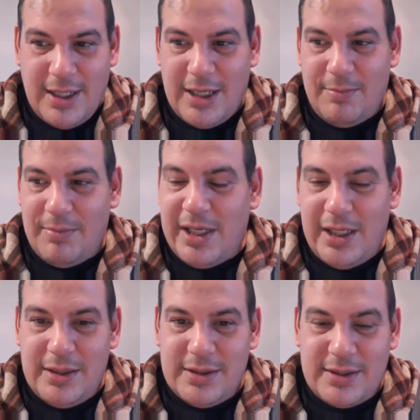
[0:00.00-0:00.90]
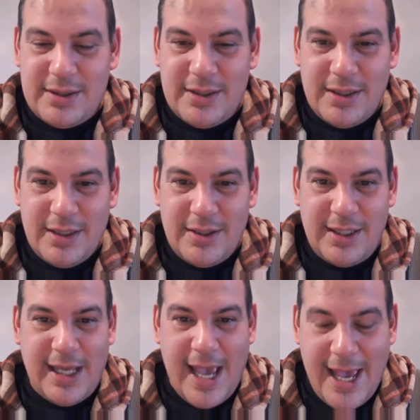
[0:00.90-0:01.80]
it means
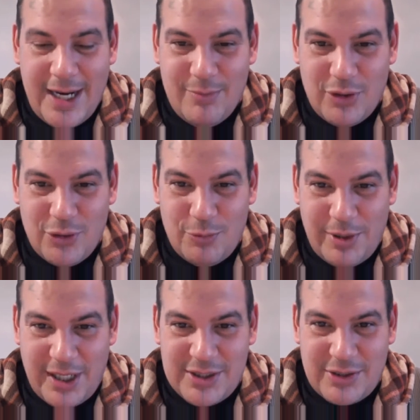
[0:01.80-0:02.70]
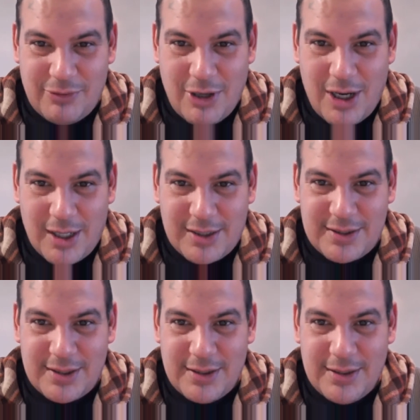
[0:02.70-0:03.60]
the animal who paints the
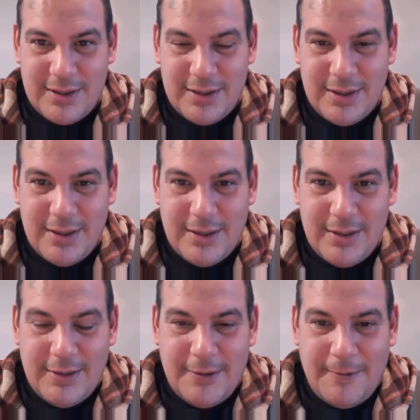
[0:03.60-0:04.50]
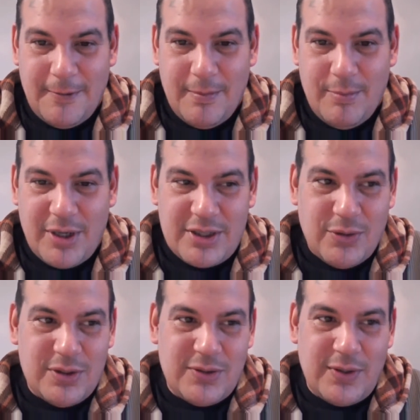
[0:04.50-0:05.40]
rocks. But it's
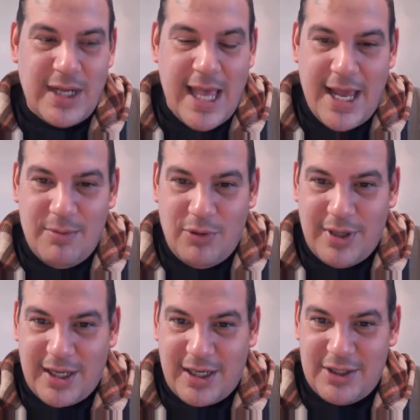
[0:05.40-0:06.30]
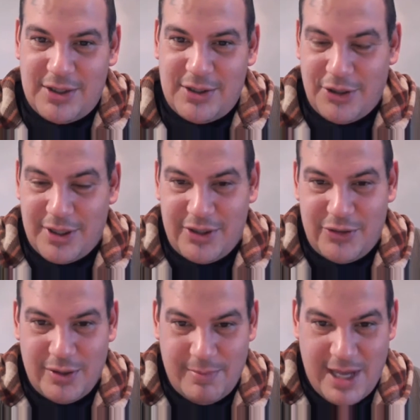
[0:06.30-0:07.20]
also an animal that can turn
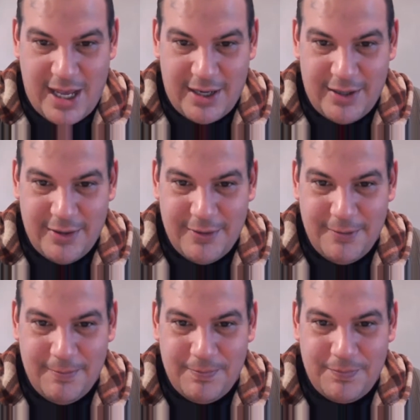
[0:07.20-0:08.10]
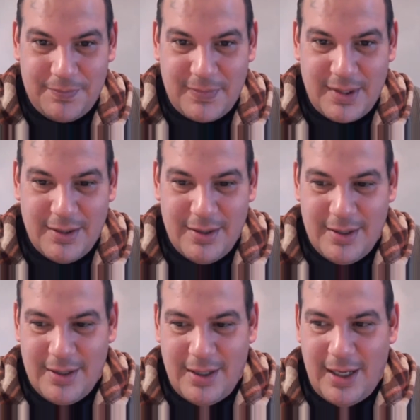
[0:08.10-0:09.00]
into a man.
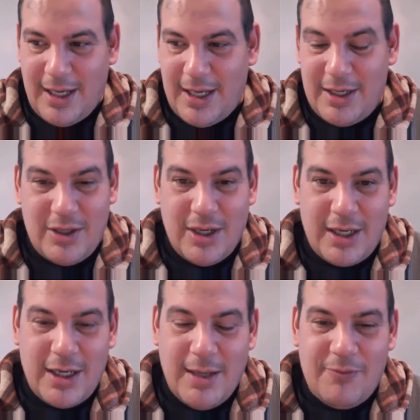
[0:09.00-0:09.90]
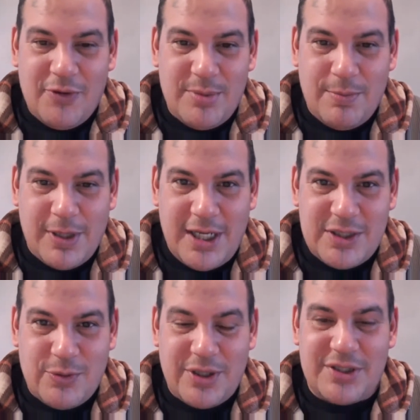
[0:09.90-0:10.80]
And I come from the
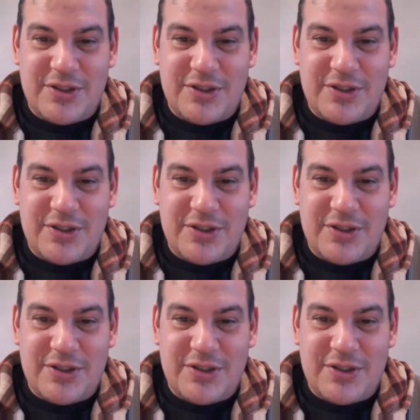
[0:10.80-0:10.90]
place where the